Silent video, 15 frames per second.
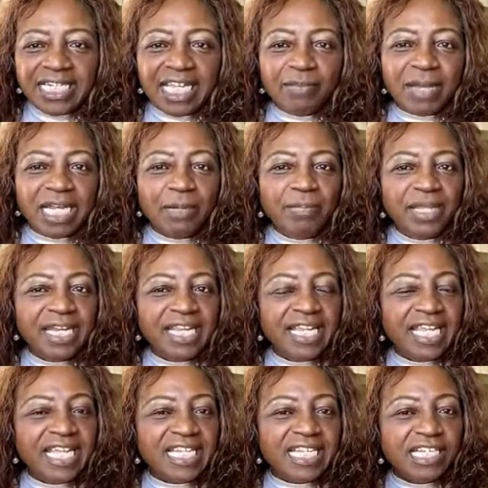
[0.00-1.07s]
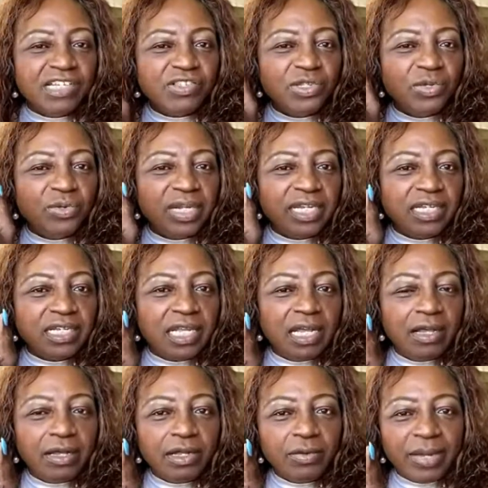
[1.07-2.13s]
Can my dependent get their student
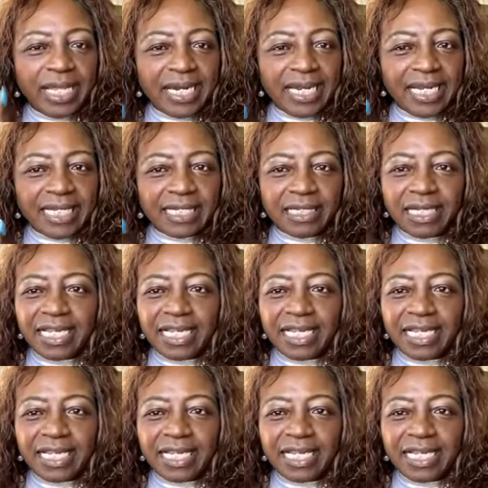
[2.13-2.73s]
credit?